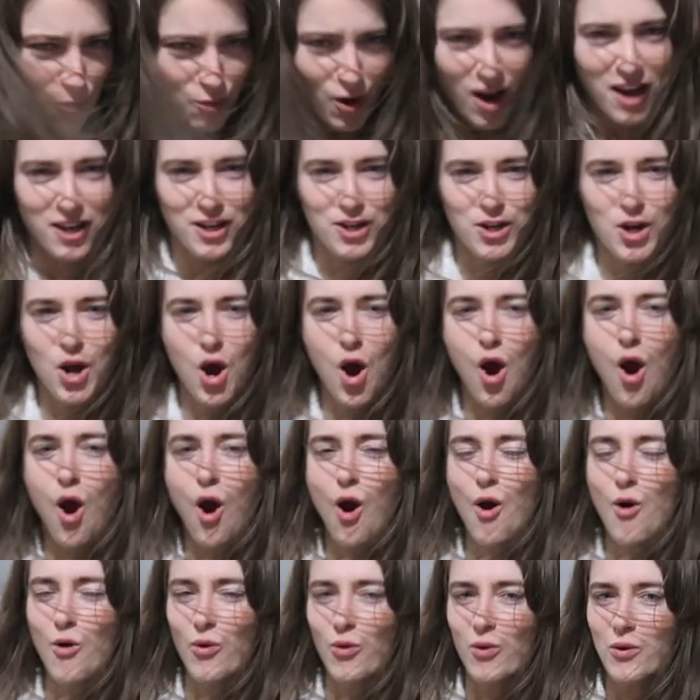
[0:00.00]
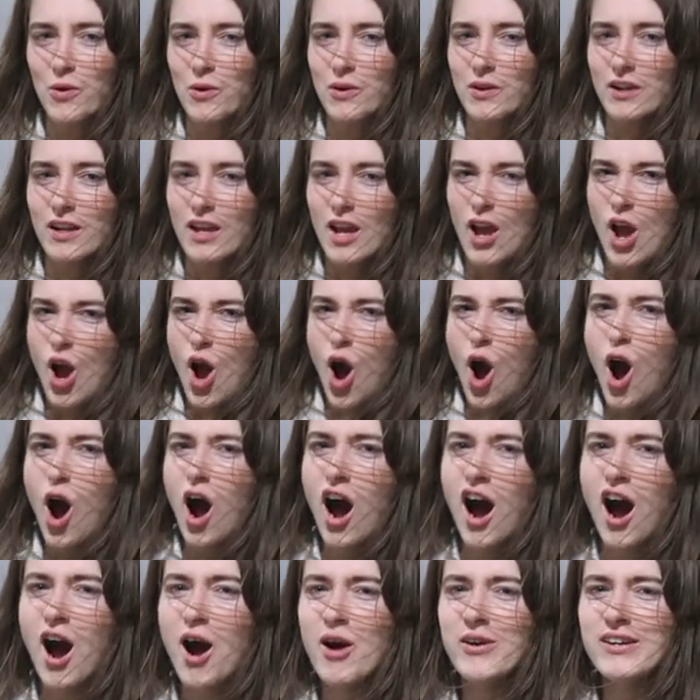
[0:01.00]
wanna know.
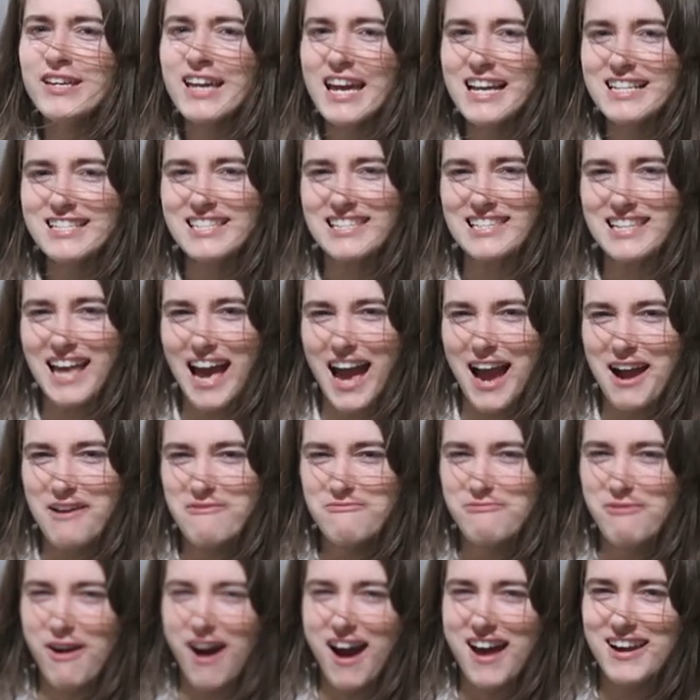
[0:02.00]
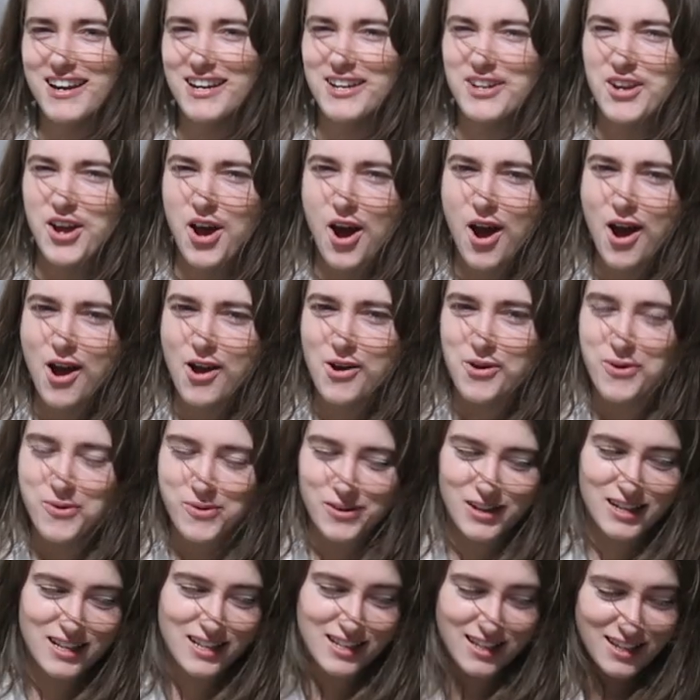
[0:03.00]
Oh, yes, I wanna
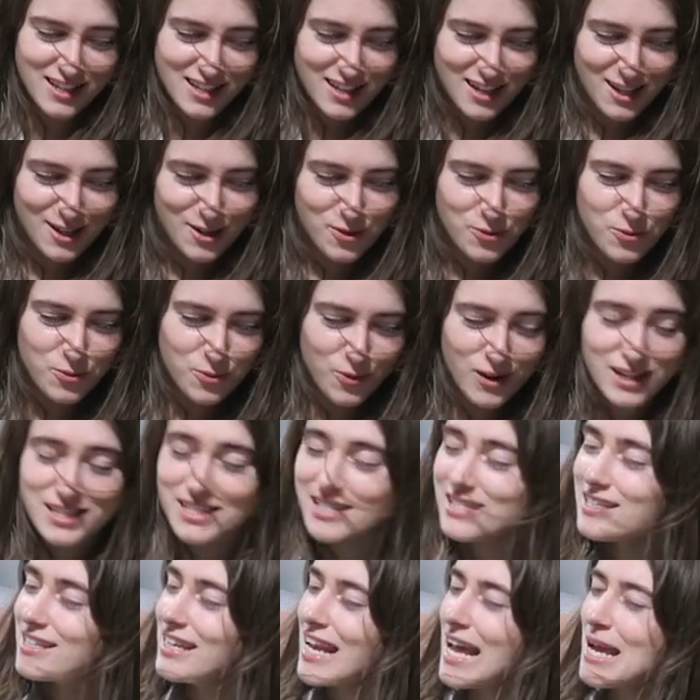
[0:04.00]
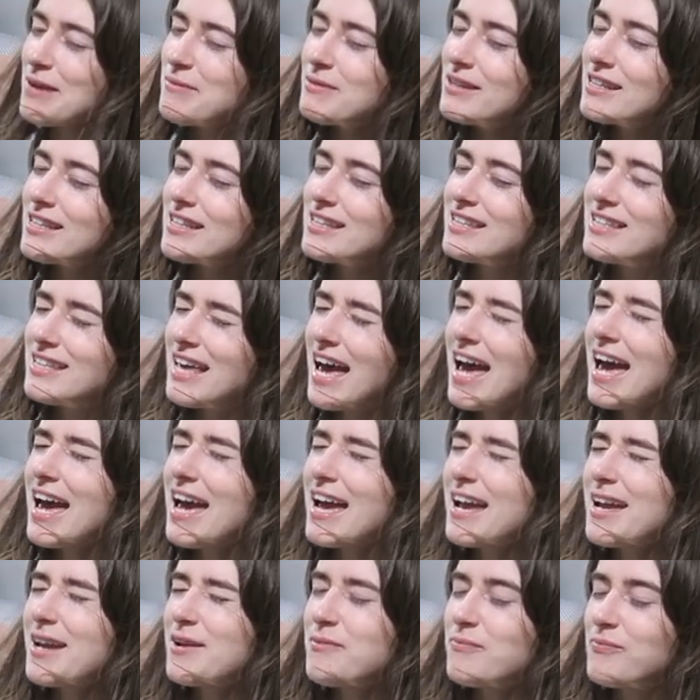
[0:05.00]
know. What's the name of the
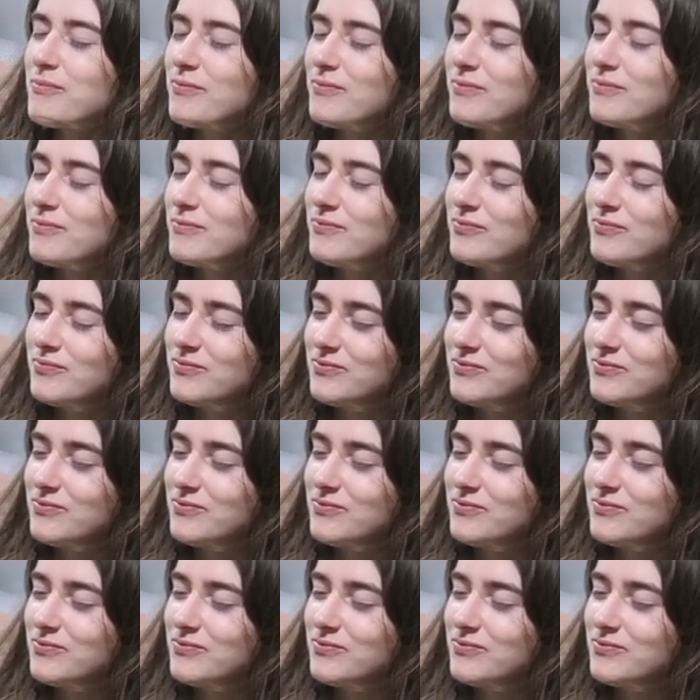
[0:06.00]
game?